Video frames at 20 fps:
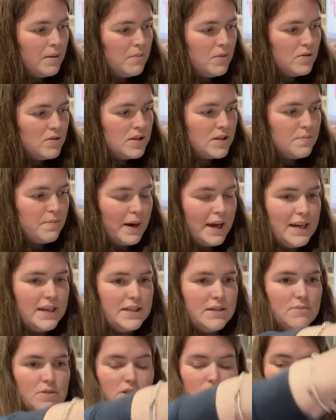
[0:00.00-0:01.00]
space.
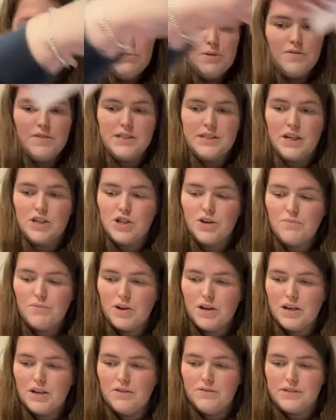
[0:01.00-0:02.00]
I'm just going to move these. I don't
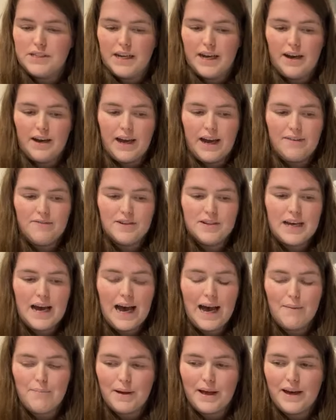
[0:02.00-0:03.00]
want to lose it. I have a
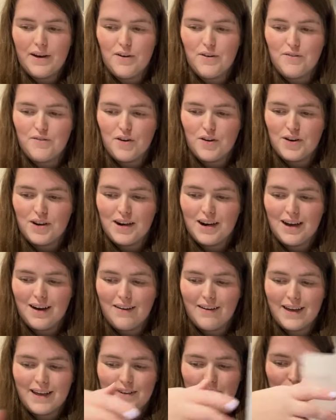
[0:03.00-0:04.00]
habit of, on a
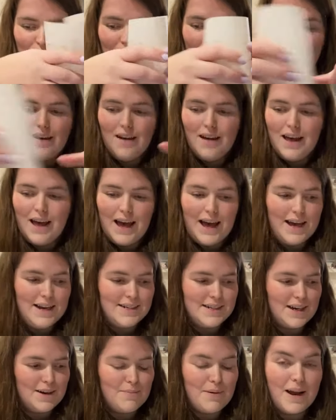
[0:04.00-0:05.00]
live,
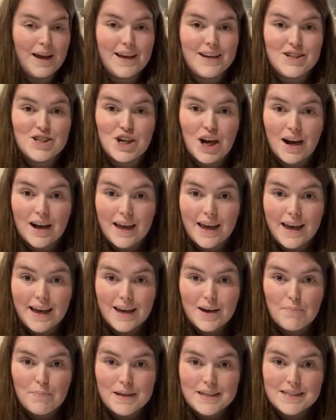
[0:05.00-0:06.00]
ending up like chucking
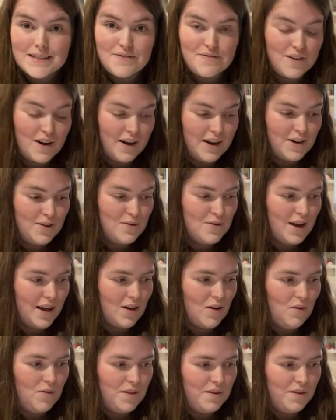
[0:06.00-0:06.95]
bits of vinyl like on the